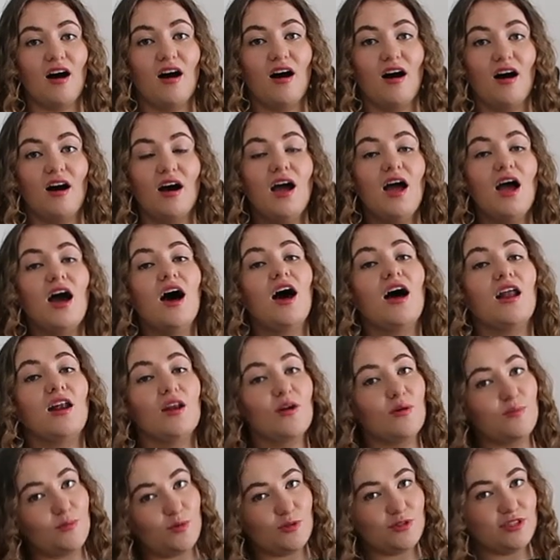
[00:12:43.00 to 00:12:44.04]
are a
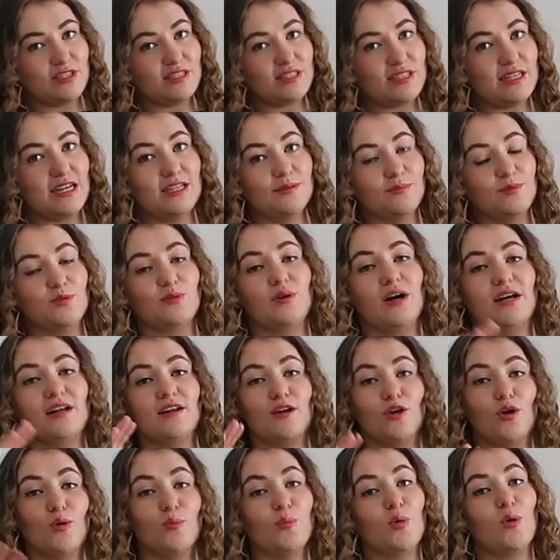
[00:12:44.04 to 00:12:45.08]
lot more sustainable and
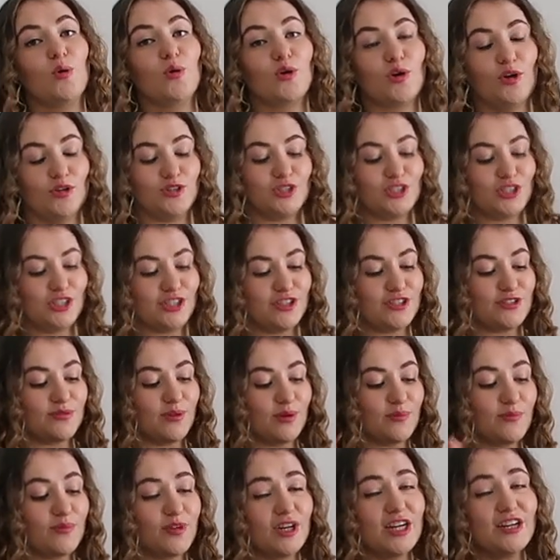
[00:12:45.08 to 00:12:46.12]
a lot more conscious.
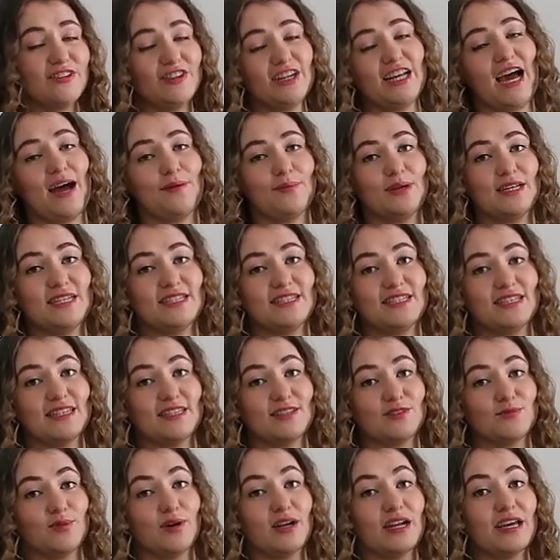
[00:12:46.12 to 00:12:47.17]
So I'm really, really happy to see
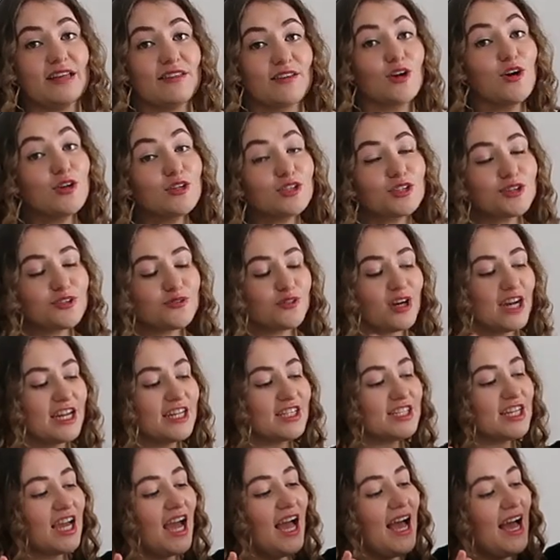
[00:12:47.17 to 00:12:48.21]
this one in the Conscious
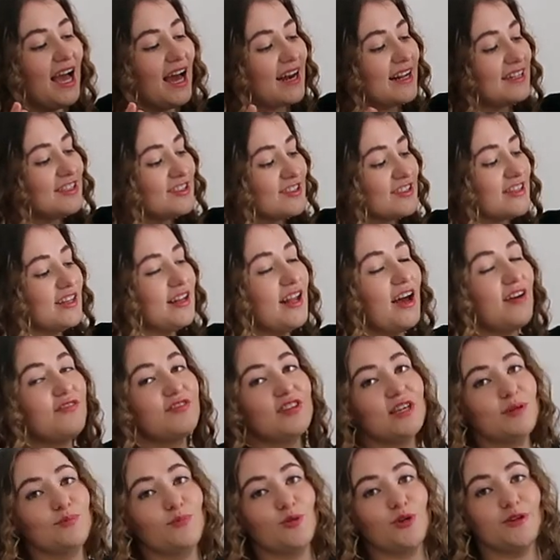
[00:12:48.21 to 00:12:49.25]
range. And I just love
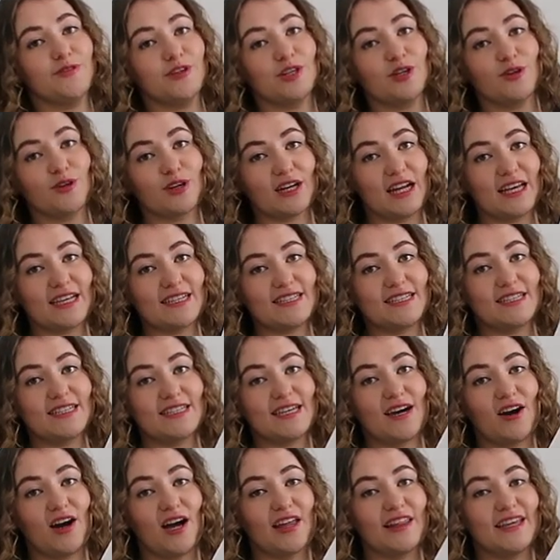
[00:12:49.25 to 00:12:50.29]
the embroidery on glaze
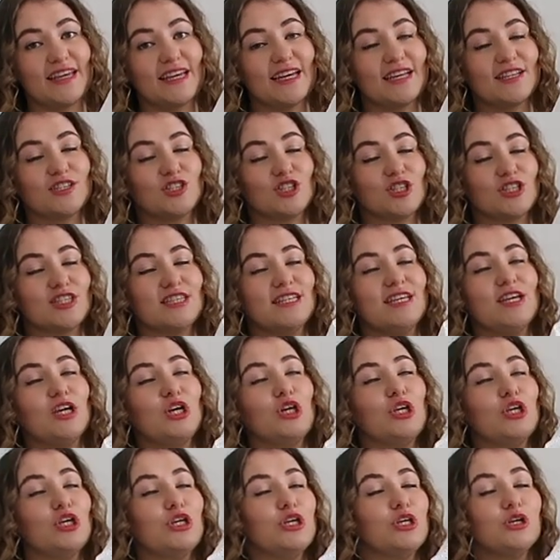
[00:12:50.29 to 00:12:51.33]
detail. I think it is just the
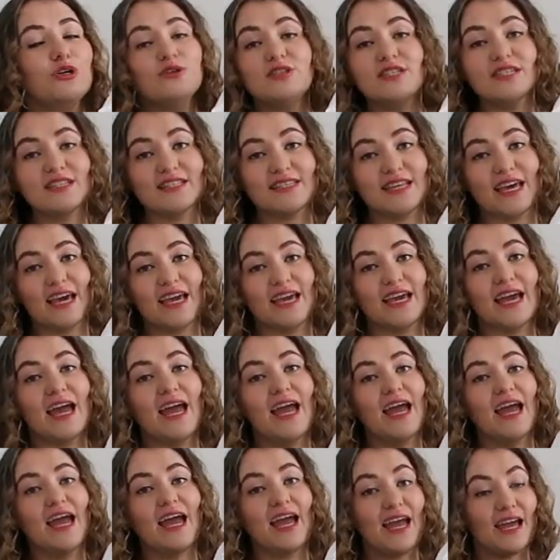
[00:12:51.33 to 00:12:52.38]
cutest thing
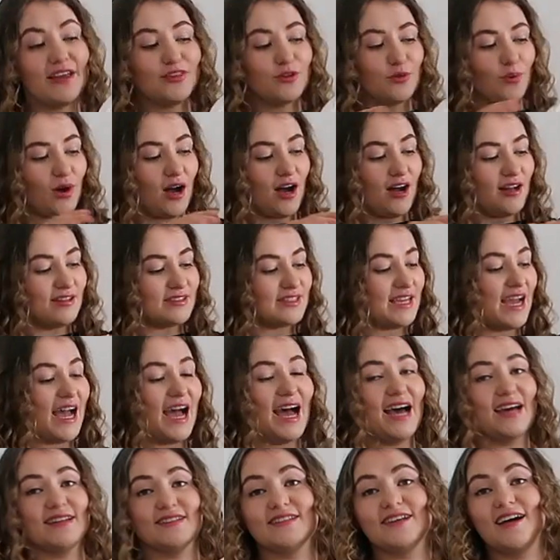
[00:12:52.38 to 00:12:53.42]
in the world
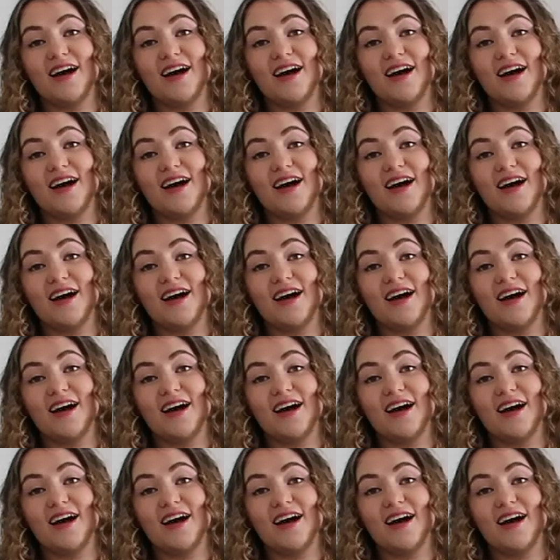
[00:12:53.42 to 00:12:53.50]
and